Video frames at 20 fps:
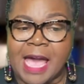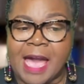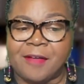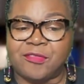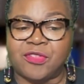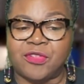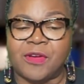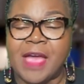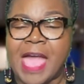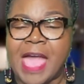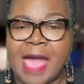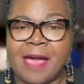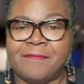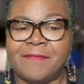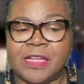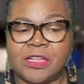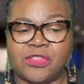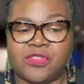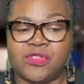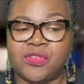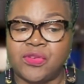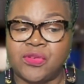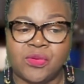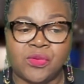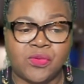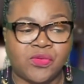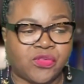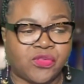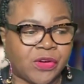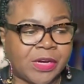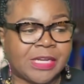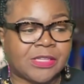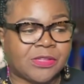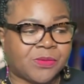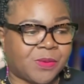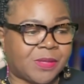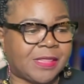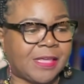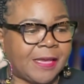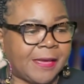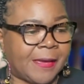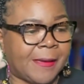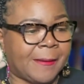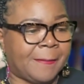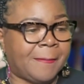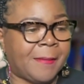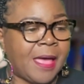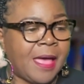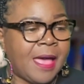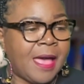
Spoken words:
after having 2 drinks with him.